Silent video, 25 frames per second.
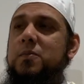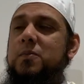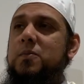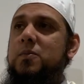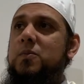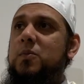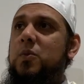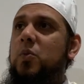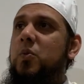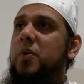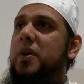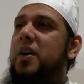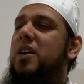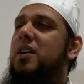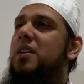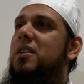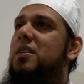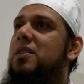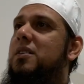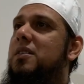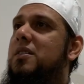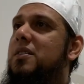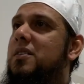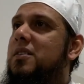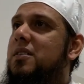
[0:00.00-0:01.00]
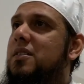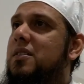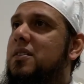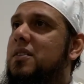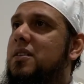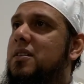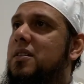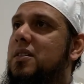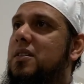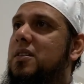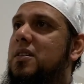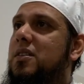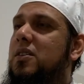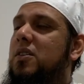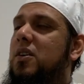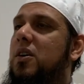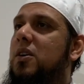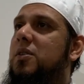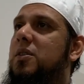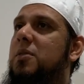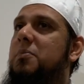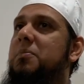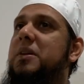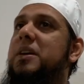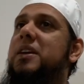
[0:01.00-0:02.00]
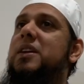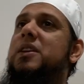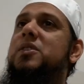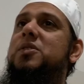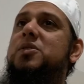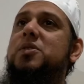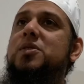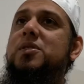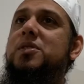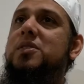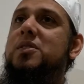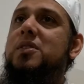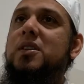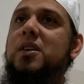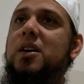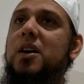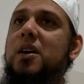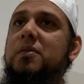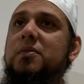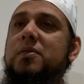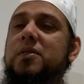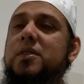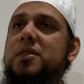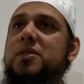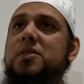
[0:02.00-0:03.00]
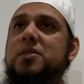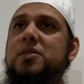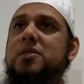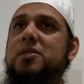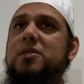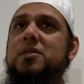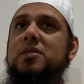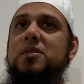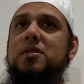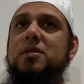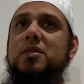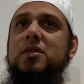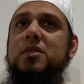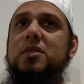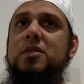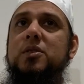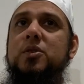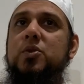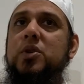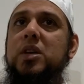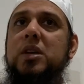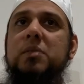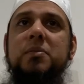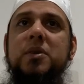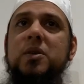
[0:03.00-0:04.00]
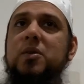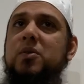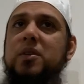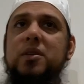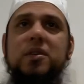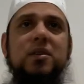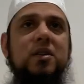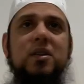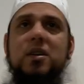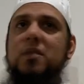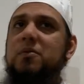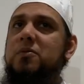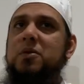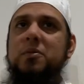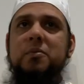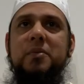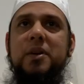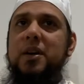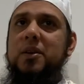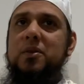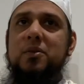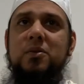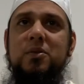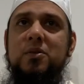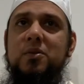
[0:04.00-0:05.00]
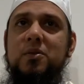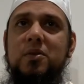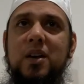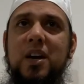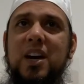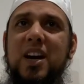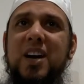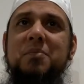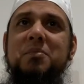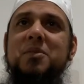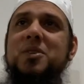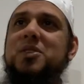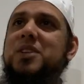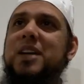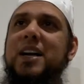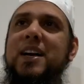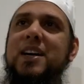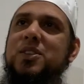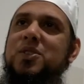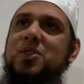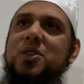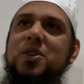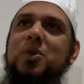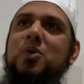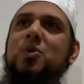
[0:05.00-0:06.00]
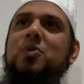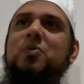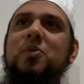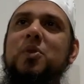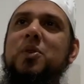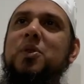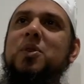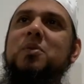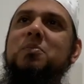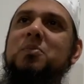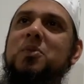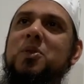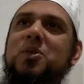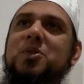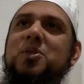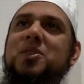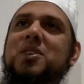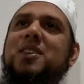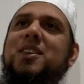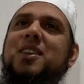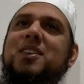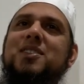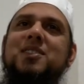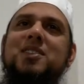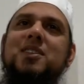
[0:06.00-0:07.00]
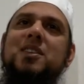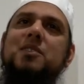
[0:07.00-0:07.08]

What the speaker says: Where are the means of this treatment going to come from? I don't know. I'm just asking you for your mercy, and that's enough